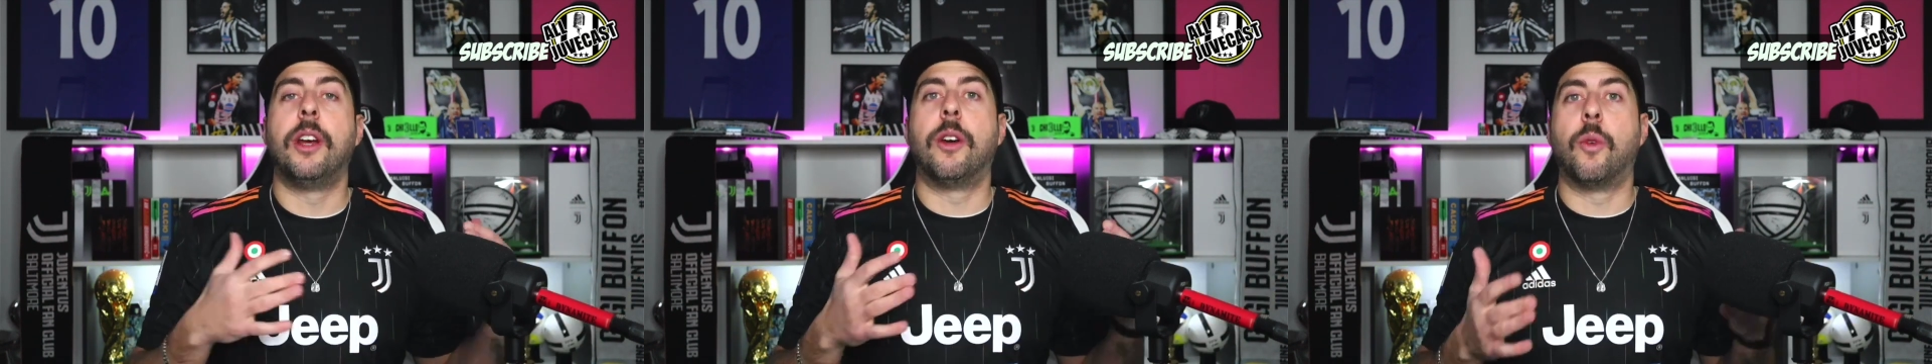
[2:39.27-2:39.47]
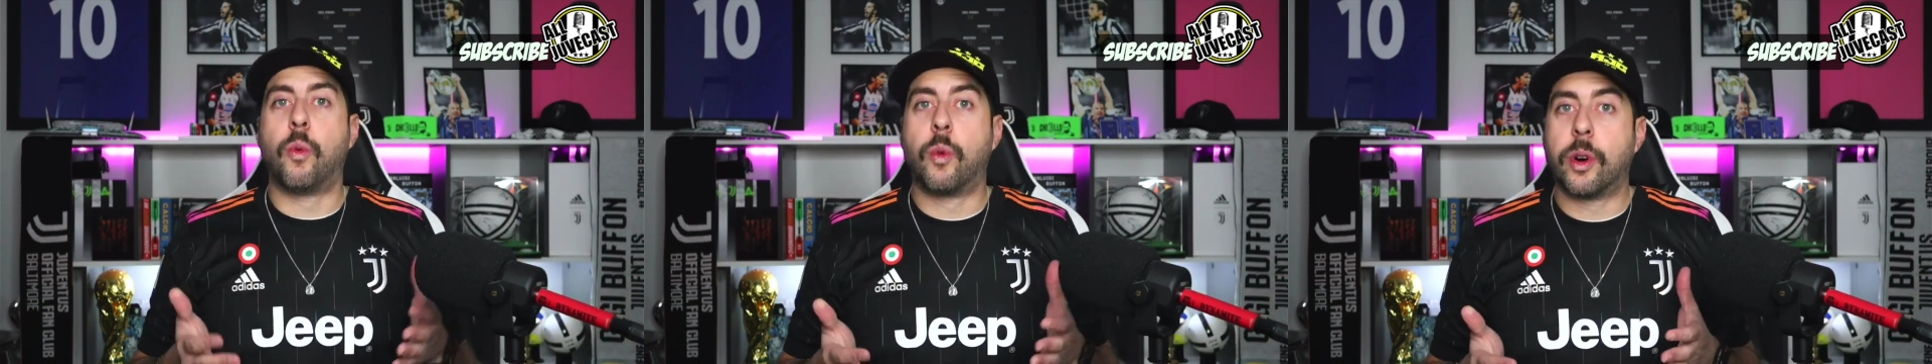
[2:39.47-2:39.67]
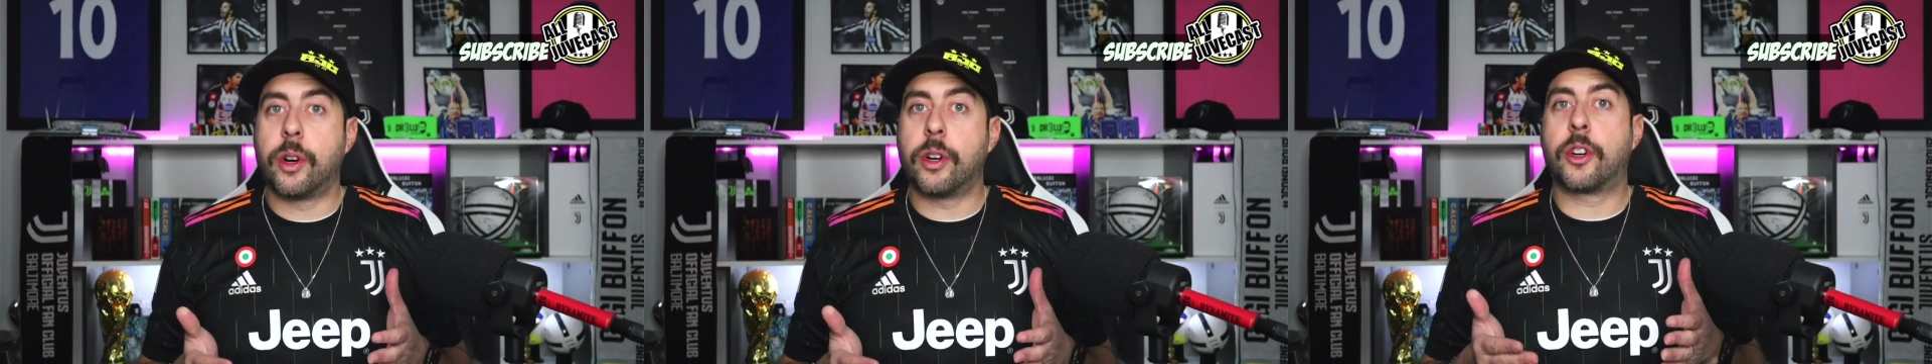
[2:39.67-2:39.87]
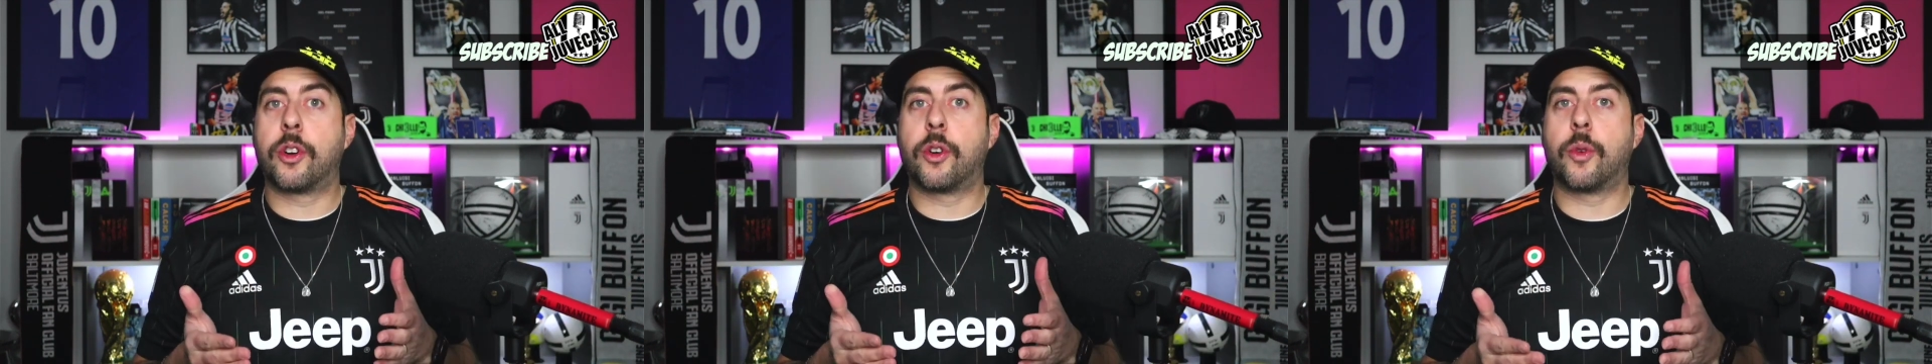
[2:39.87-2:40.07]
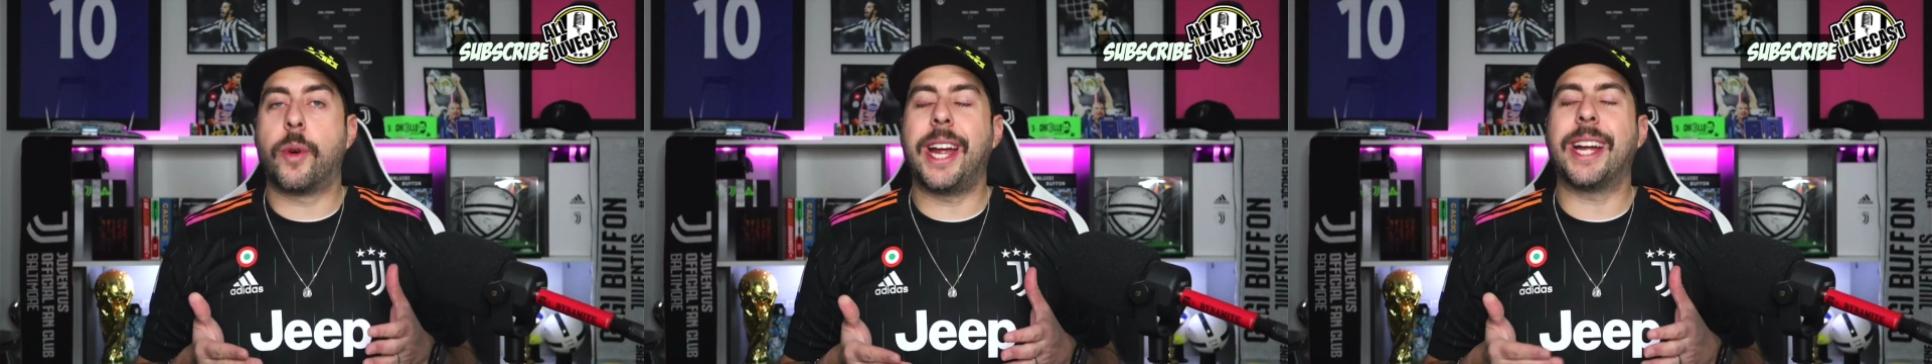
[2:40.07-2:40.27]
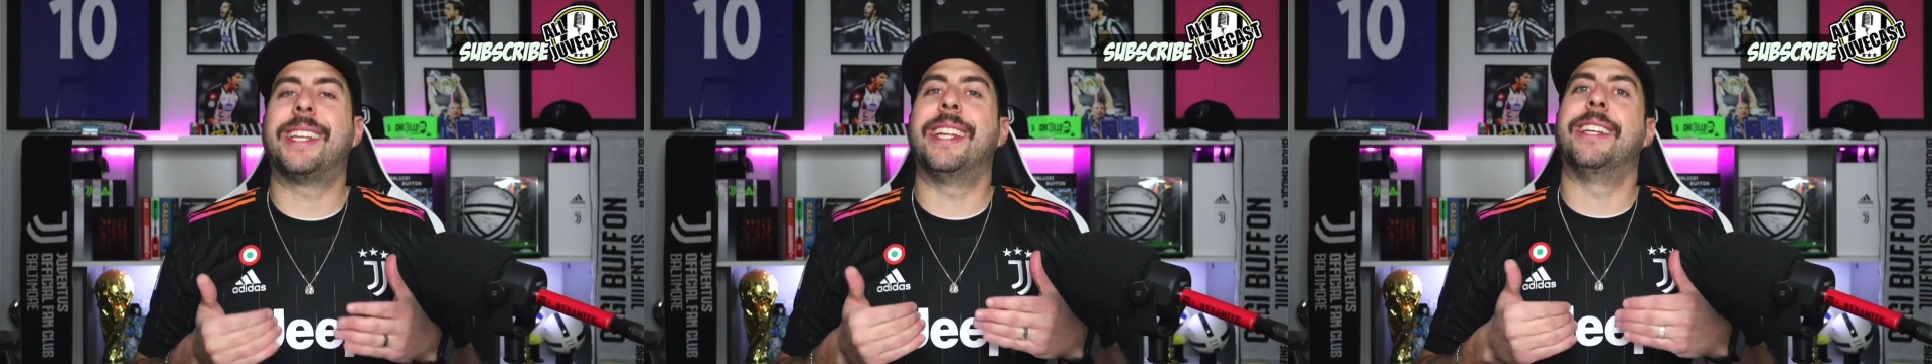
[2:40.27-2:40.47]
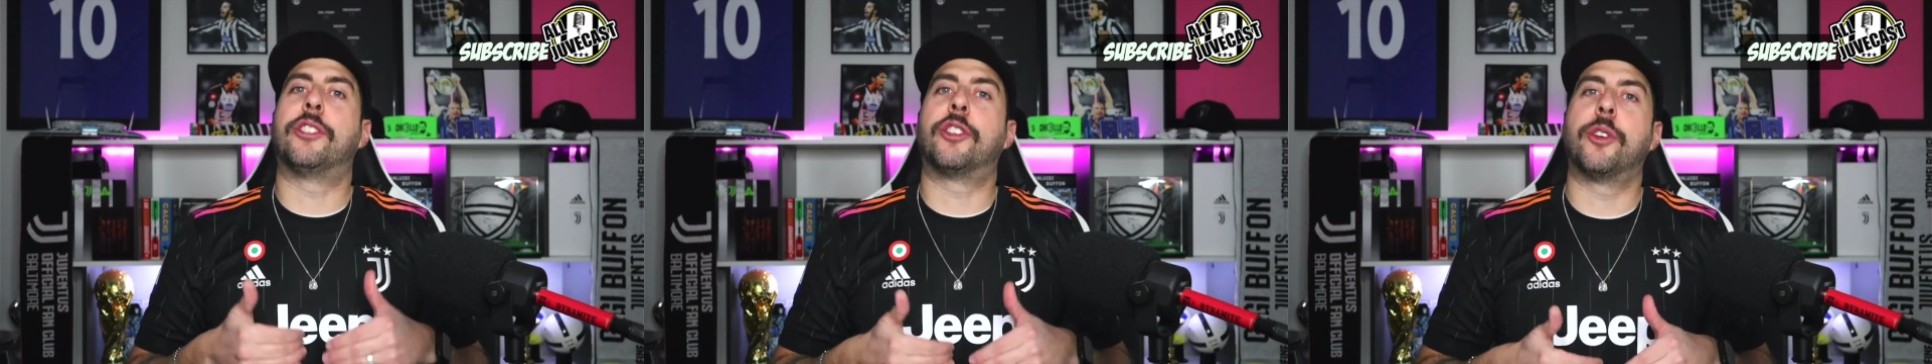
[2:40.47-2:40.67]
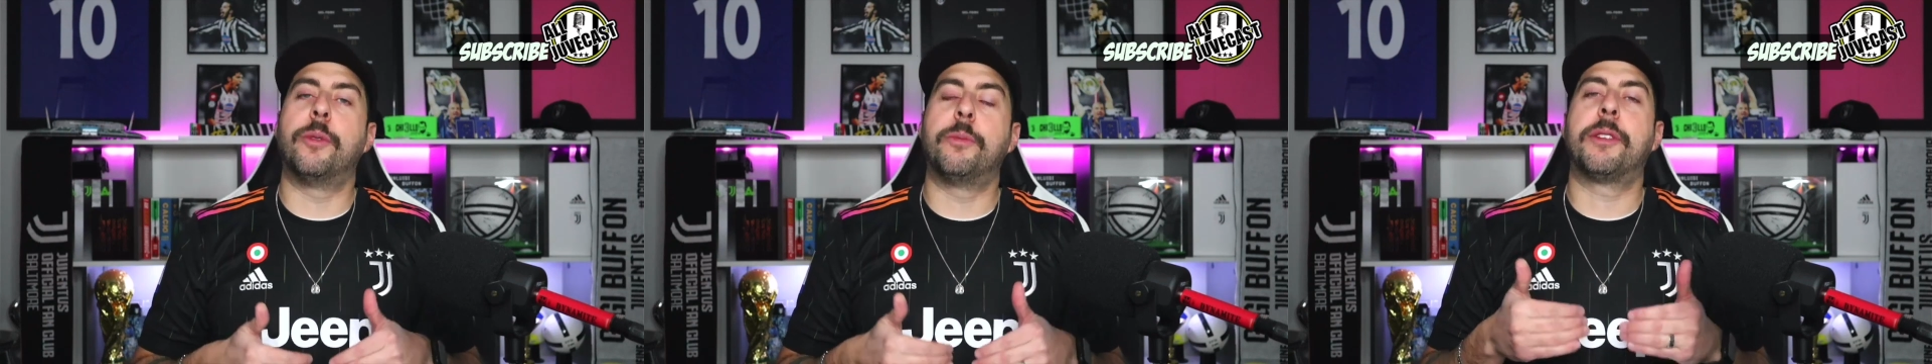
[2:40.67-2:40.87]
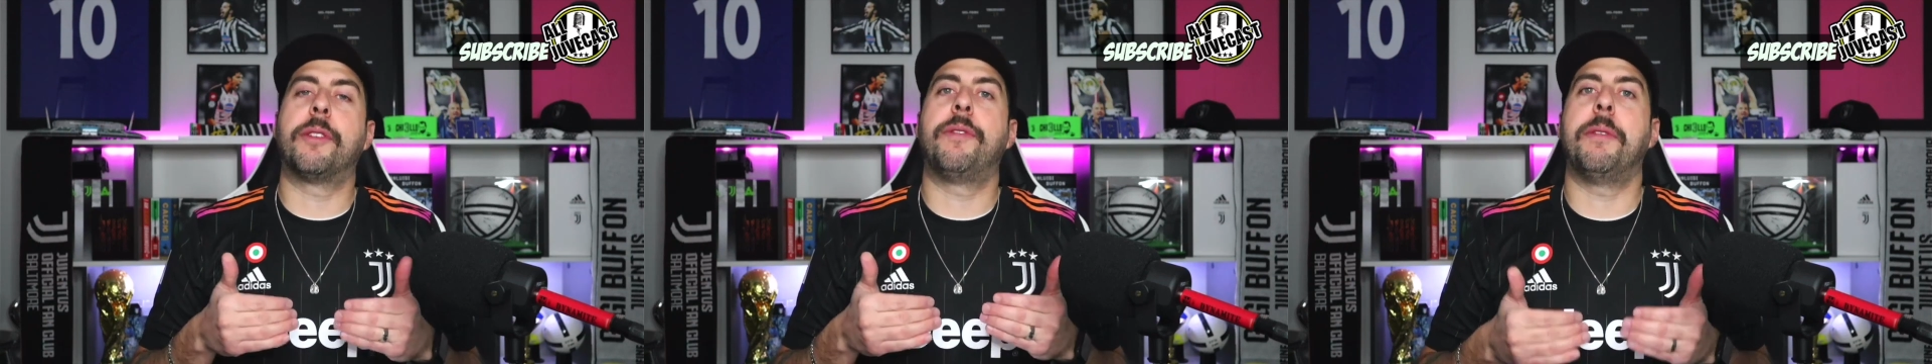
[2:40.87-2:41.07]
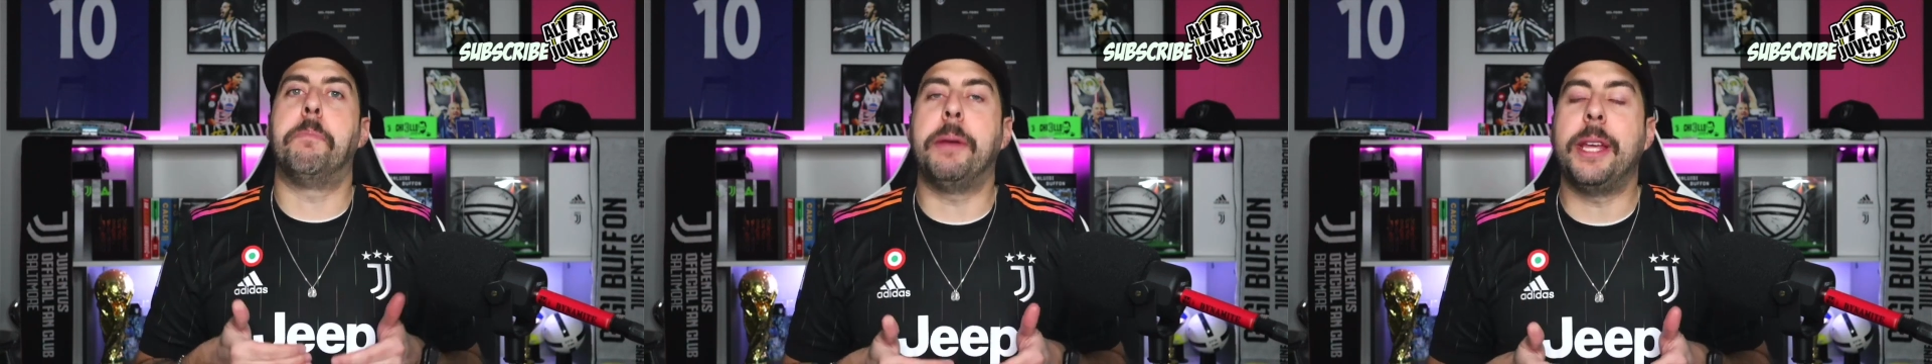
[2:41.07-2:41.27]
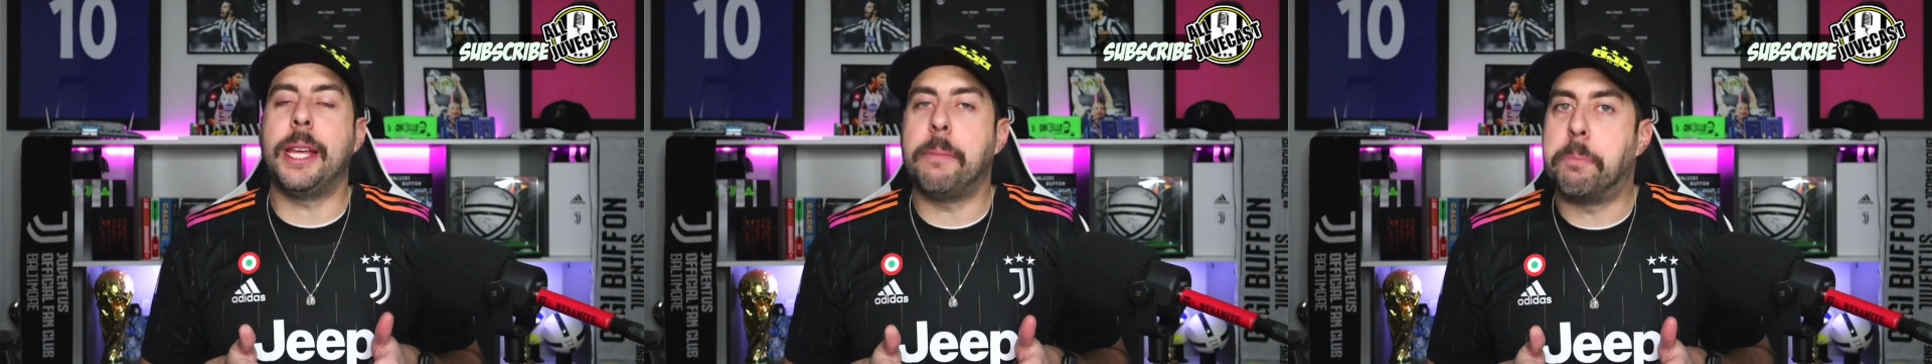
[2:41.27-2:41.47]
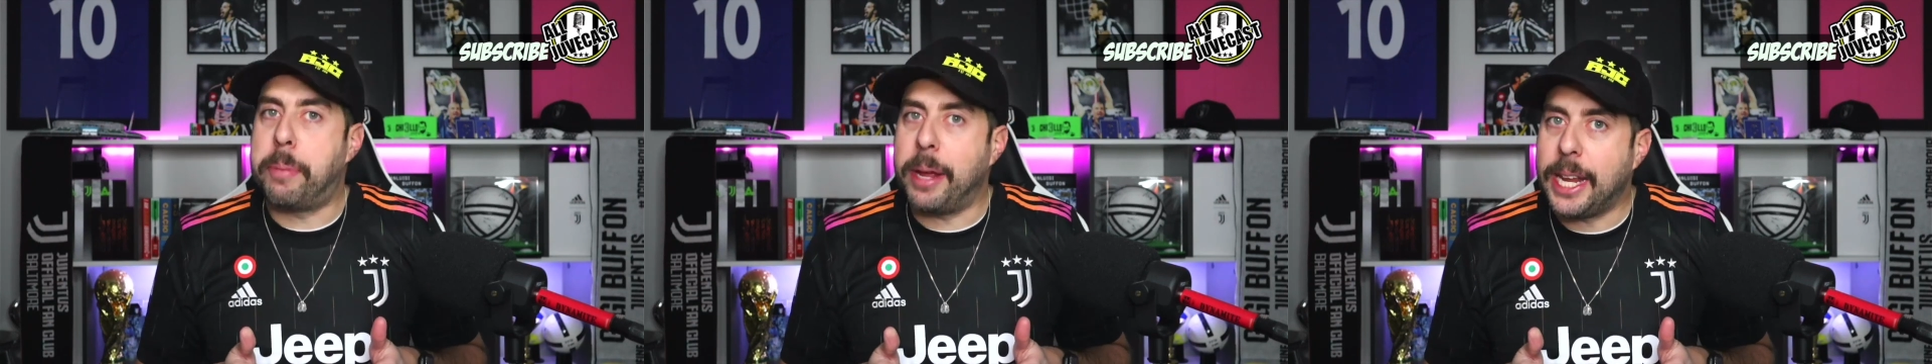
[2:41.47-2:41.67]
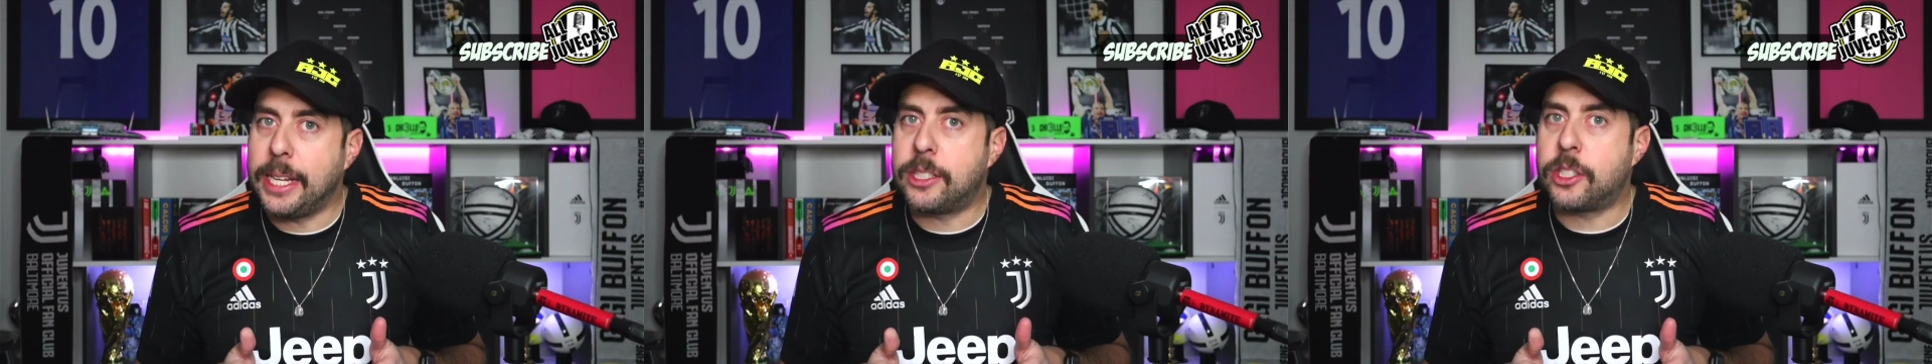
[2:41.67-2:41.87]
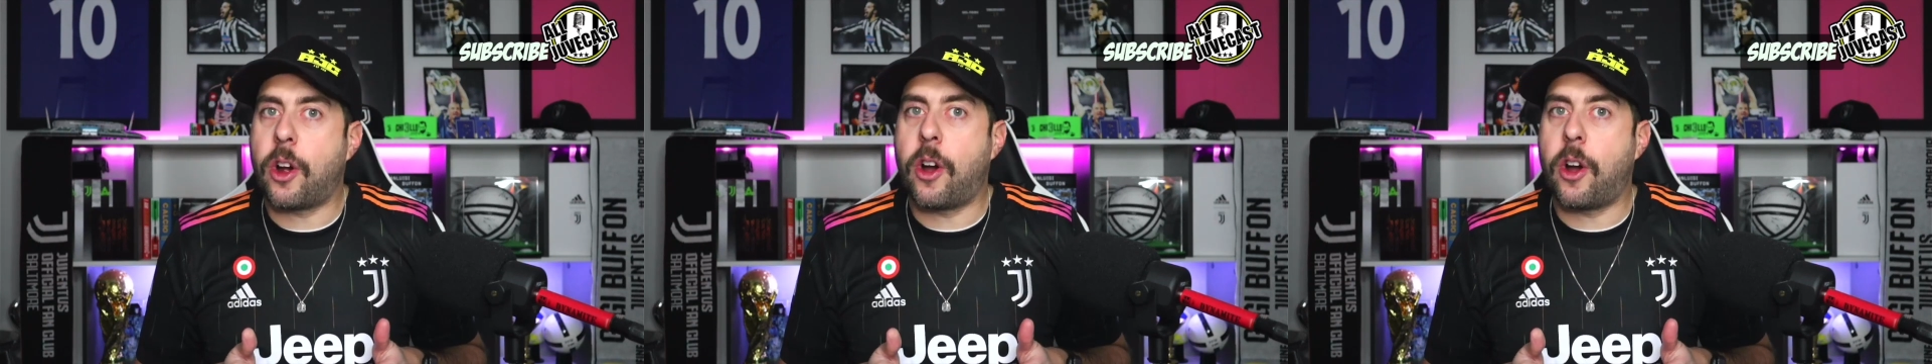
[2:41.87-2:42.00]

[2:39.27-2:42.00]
were correct in terms of it being based